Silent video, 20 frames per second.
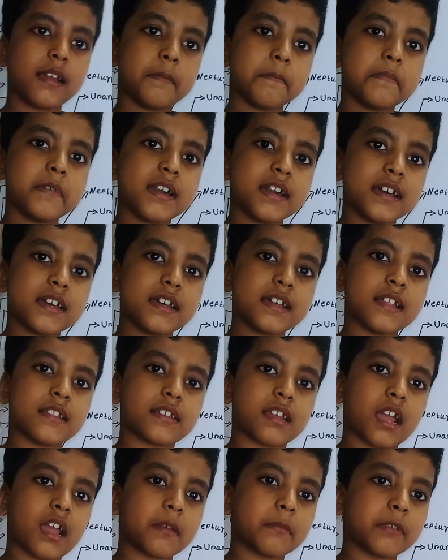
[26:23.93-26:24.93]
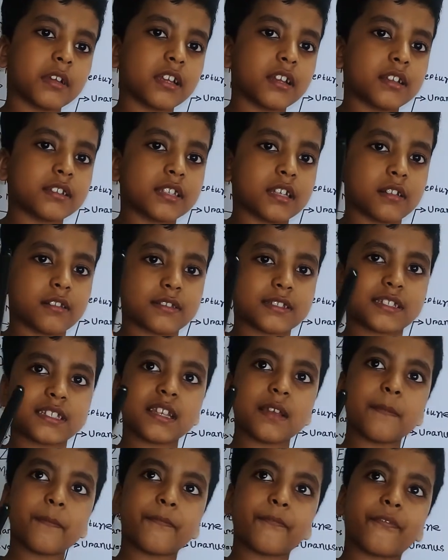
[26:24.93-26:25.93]
but I'm gonna tell
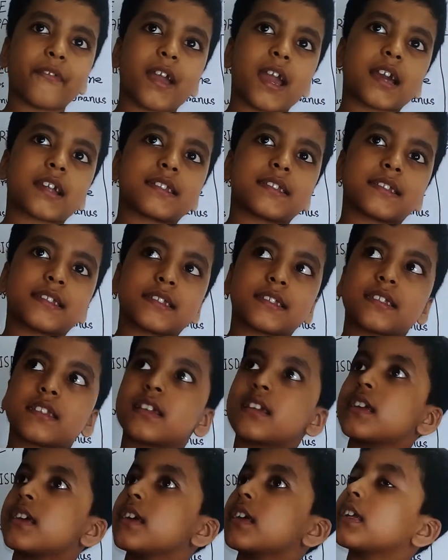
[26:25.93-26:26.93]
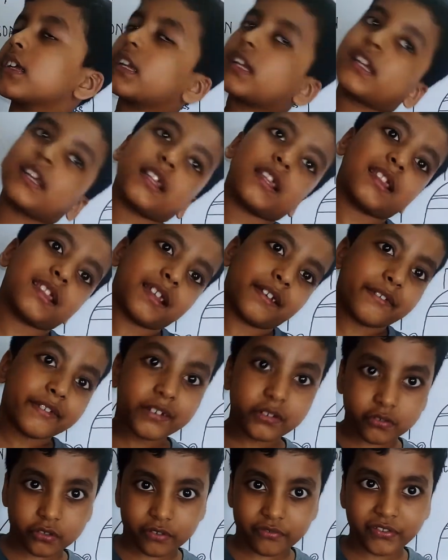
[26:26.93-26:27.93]
some facts in the
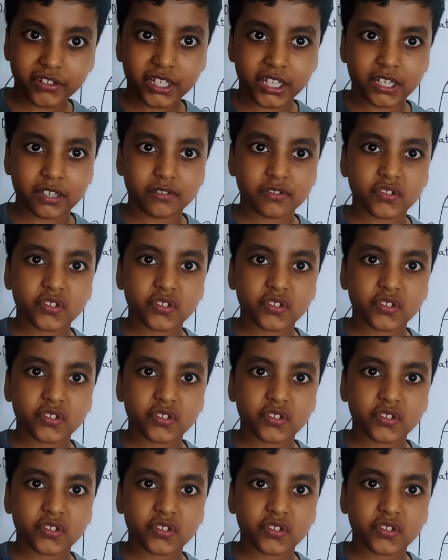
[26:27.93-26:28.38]
future videos.